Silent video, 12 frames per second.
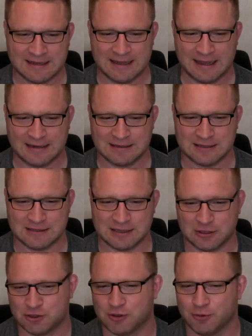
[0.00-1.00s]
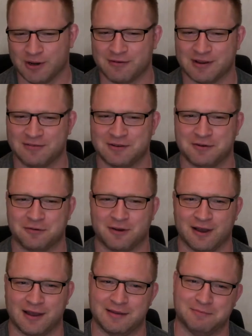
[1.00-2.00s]
And she said, sure, whatever, give it a
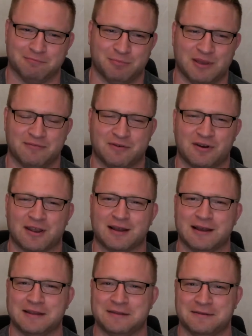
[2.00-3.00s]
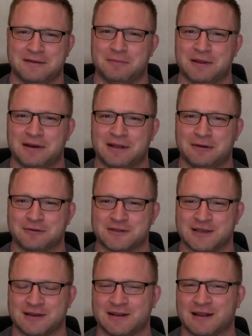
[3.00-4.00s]
try, being very kind to him, and not
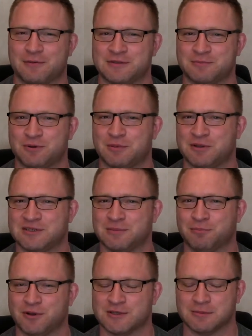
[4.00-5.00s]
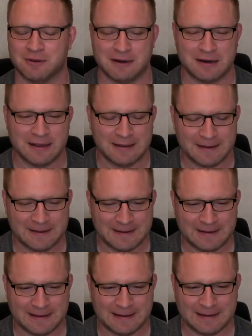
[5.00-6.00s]
saying that was pretty much impossible.
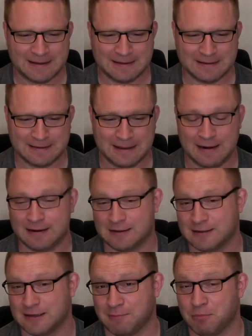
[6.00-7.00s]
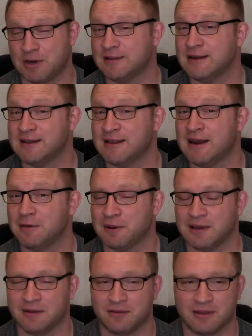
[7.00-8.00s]
But he did it
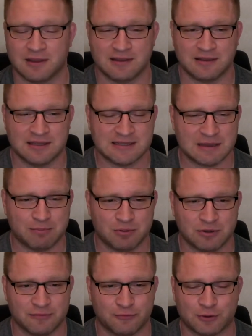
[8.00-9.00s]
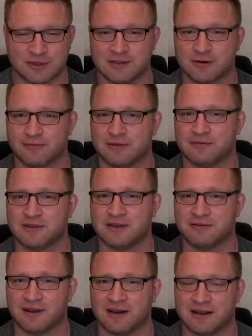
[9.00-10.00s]
anyway. I think he's at book 14 or 15
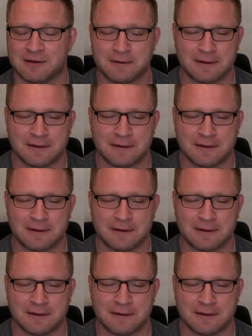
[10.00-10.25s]
right now.